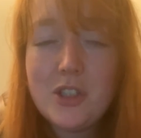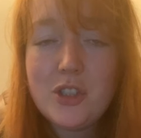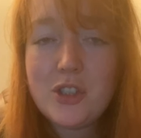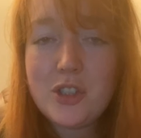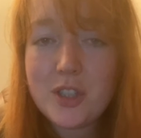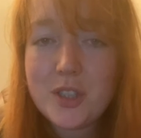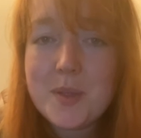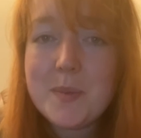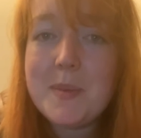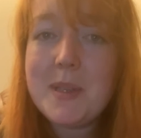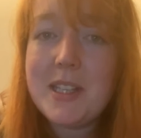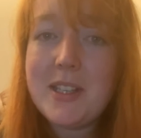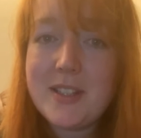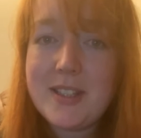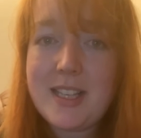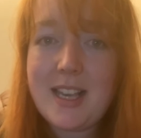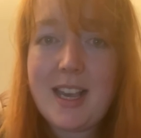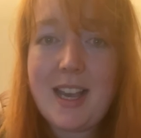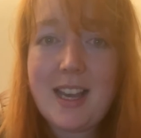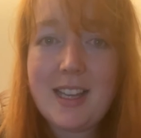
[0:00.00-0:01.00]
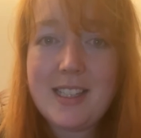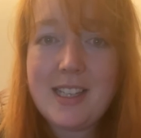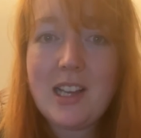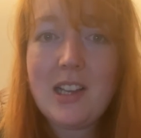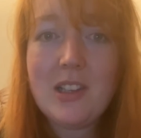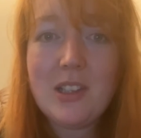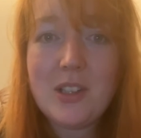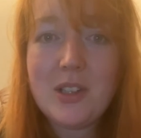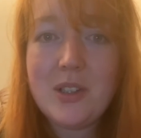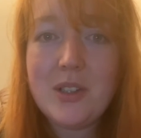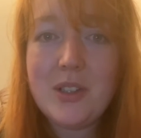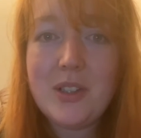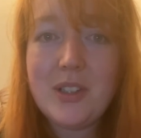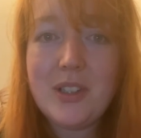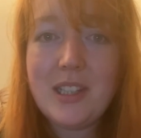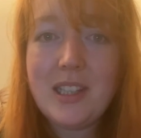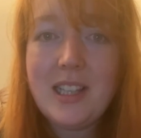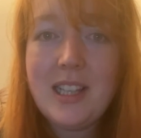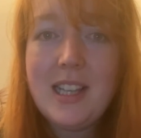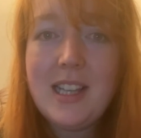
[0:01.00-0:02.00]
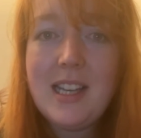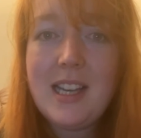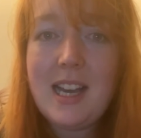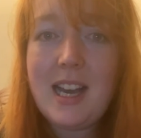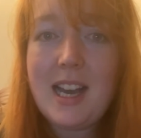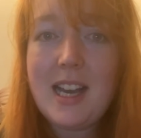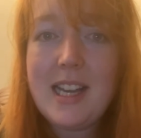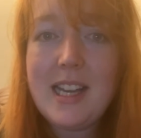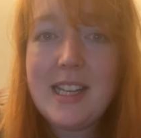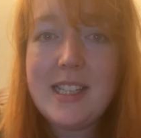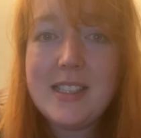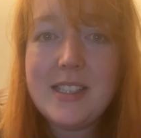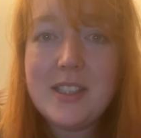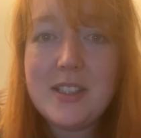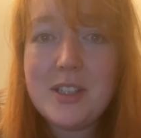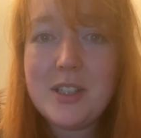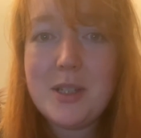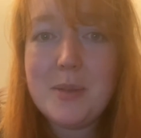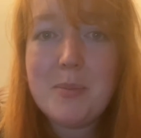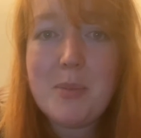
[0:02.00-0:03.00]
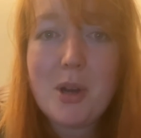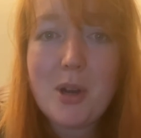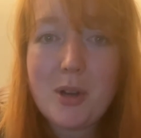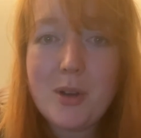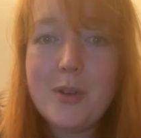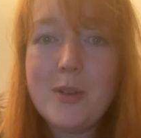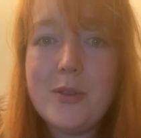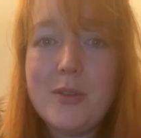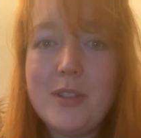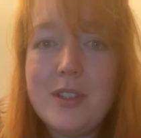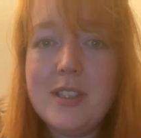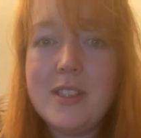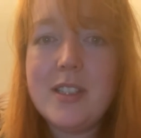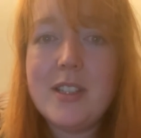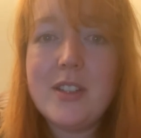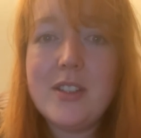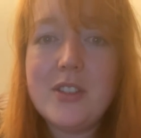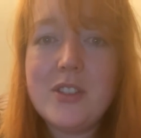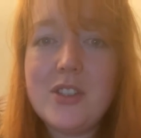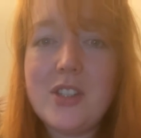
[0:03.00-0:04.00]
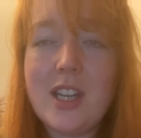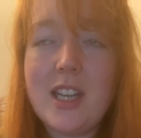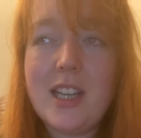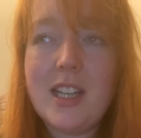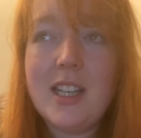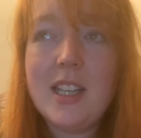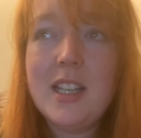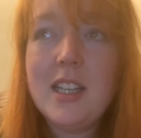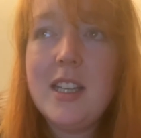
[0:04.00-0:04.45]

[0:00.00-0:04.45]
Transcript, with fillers: just because I had alcohol, I ended up overindulging.